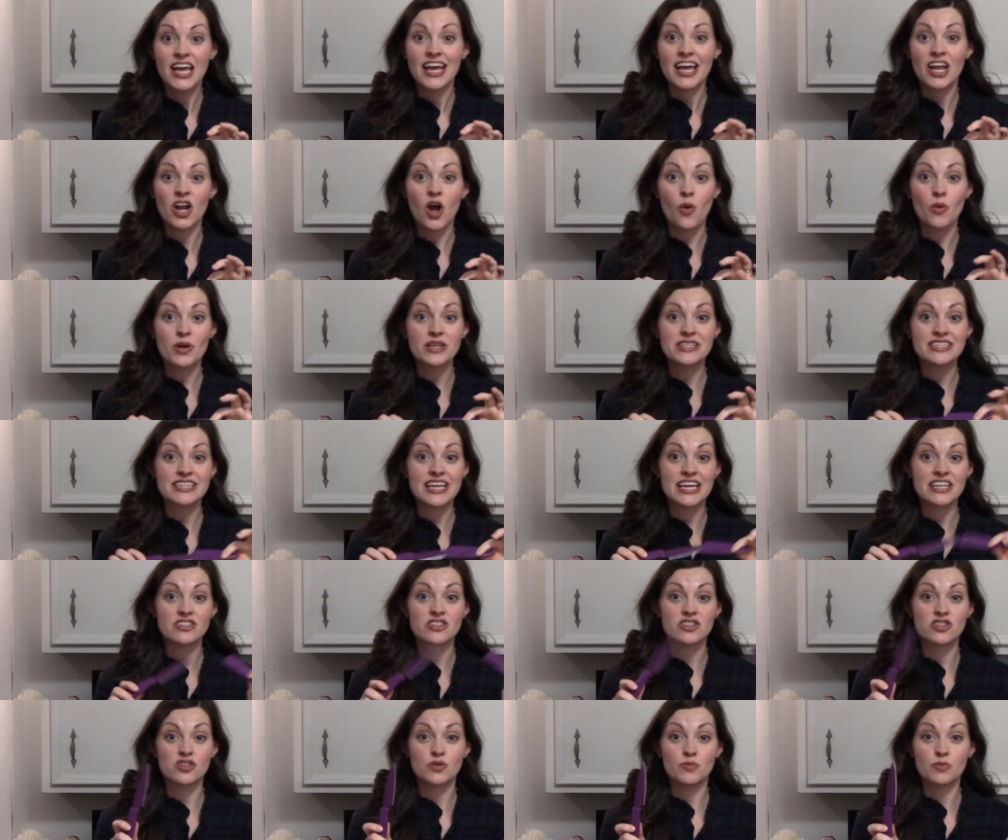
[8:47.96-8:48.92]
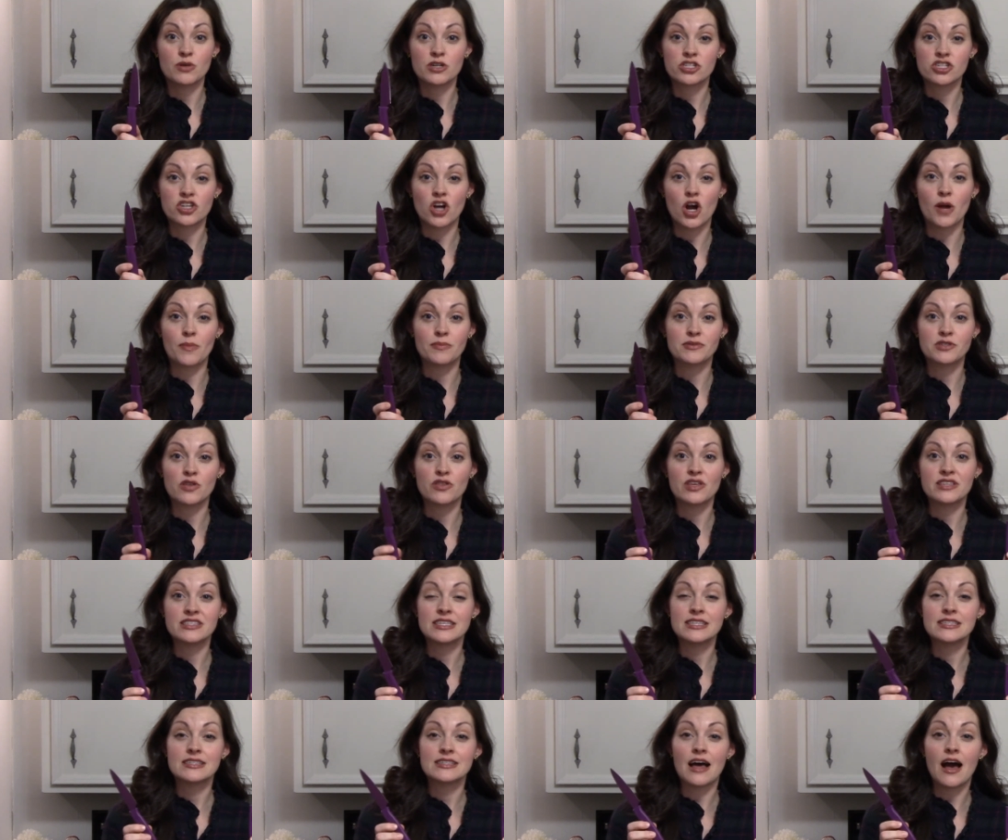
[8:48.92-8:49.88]
It always stays super sharp. So
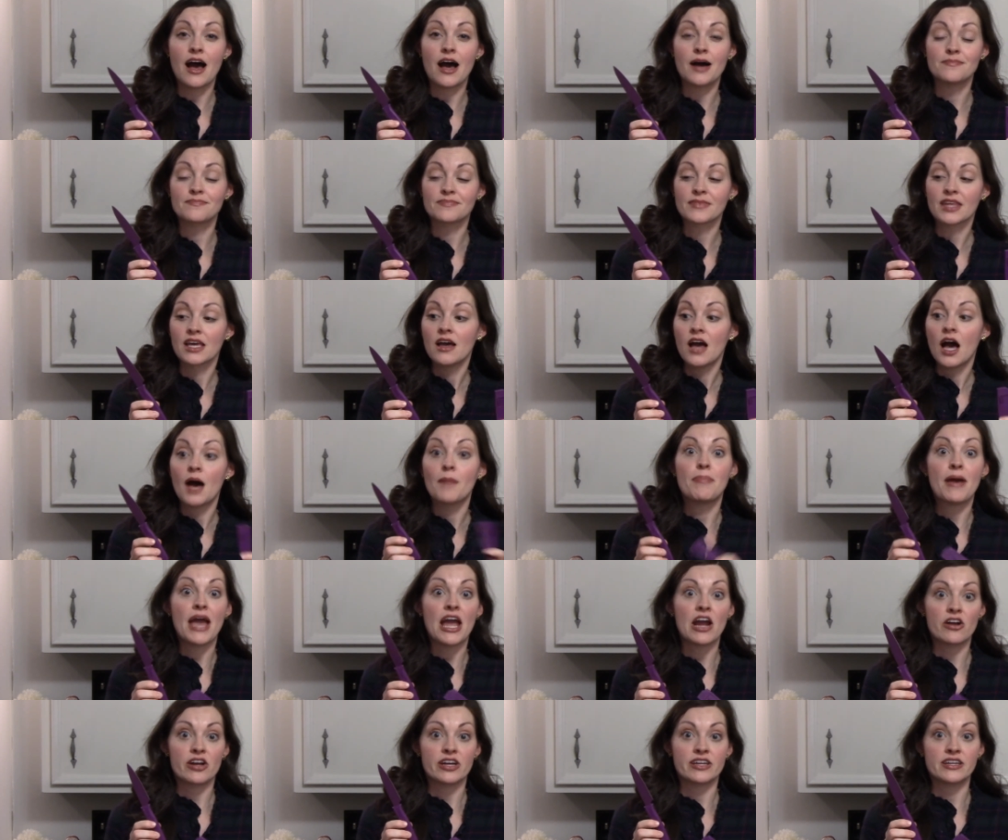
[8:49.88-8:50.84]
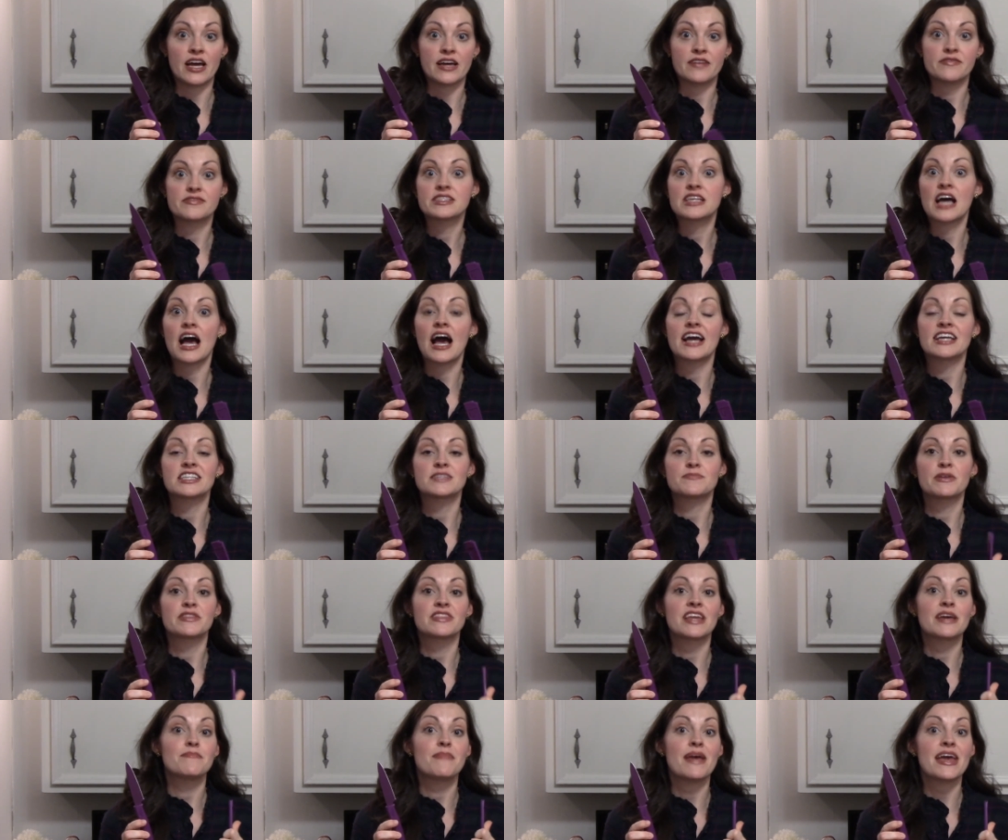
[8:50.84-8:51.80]
this is a paring knife size, but
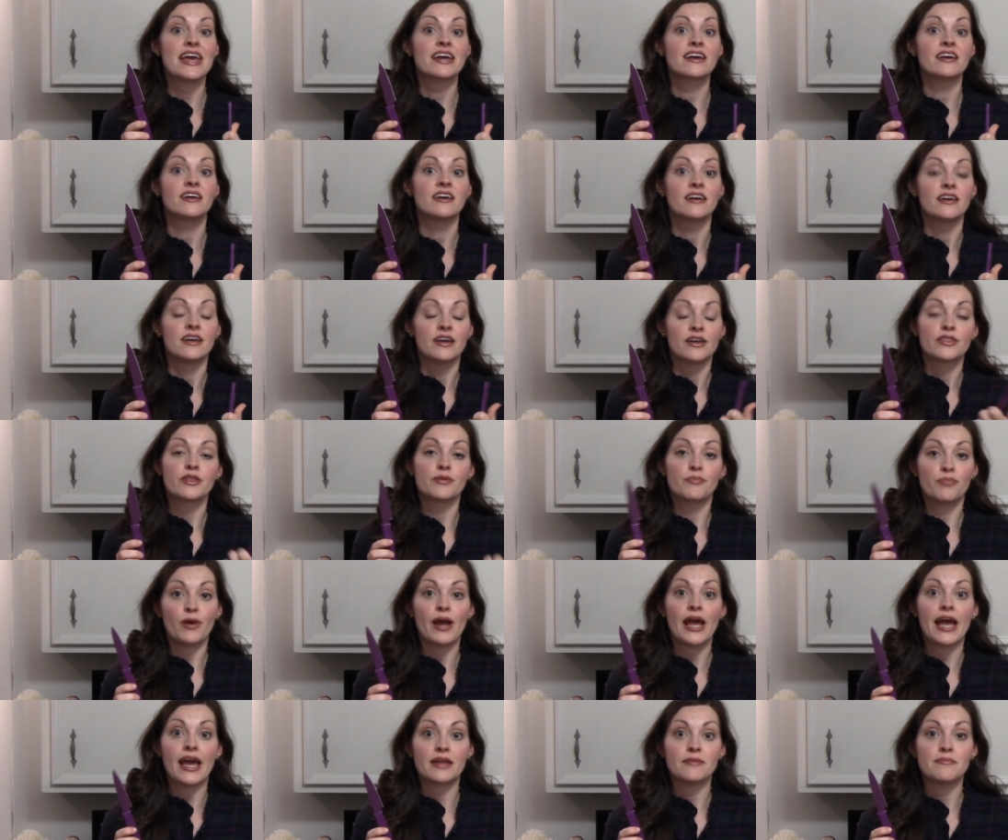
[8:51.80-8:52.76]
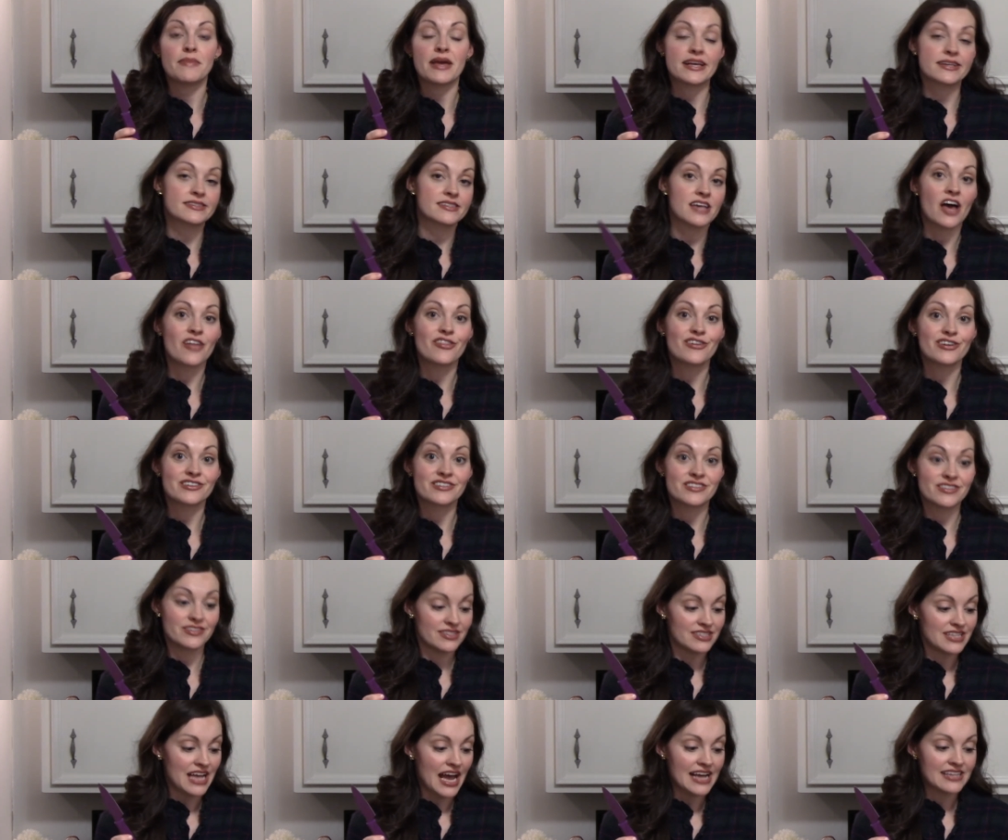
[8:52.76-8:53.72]
the brand makes other
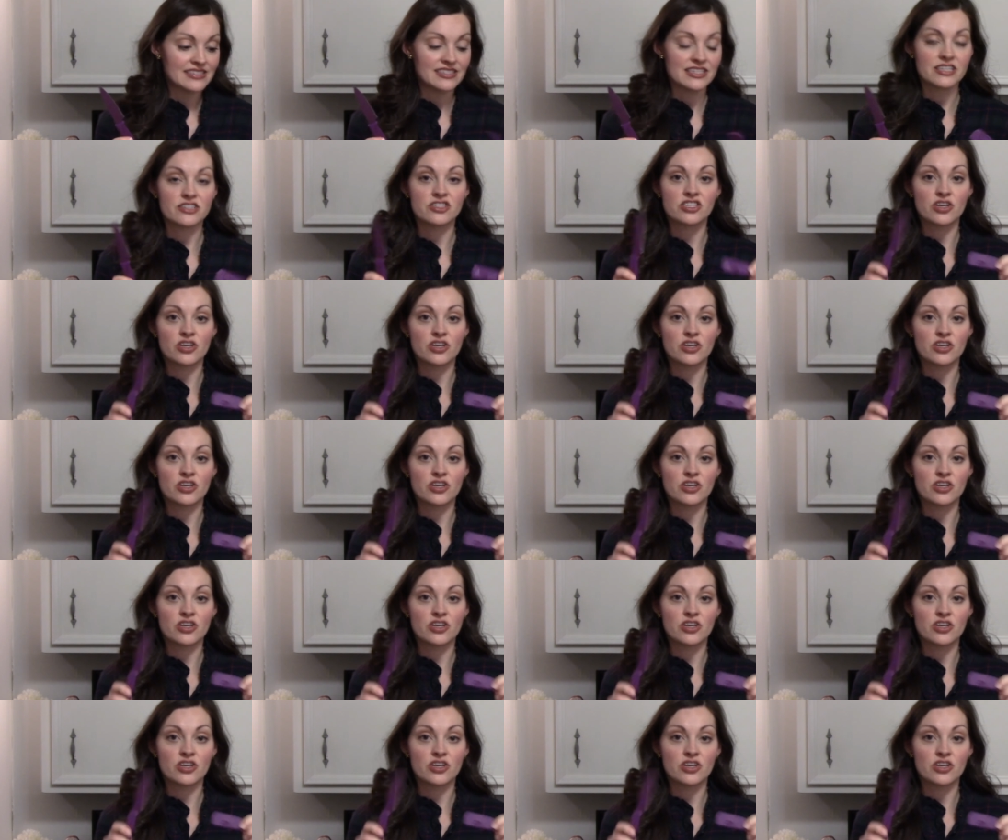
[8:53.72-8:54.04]
sizes.